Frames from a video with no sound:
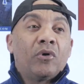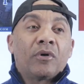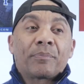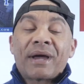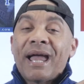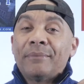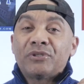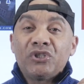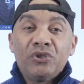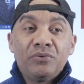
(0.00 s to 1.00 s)
or
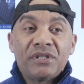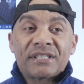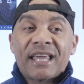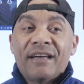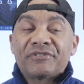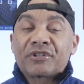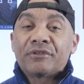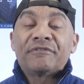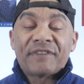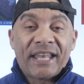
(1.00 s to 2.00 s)
perhaps you just have
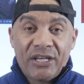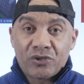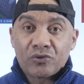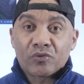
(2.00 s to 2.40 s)
certain financial